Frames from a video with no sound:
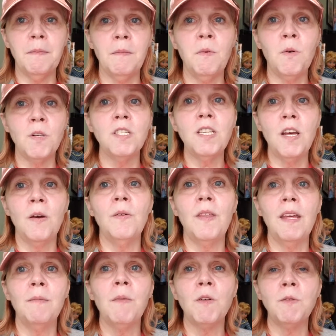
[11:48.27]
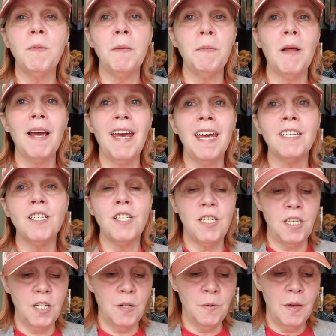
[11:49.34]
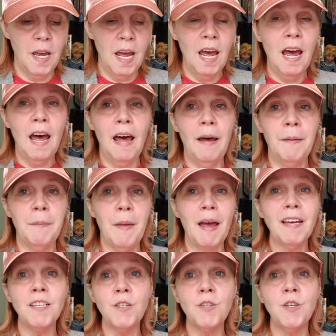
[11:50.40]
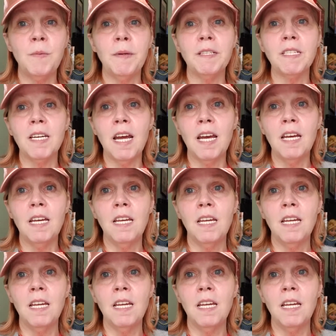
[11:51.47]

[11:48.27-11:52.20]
more so than most people. I can't just do, I can do 2 meals a day,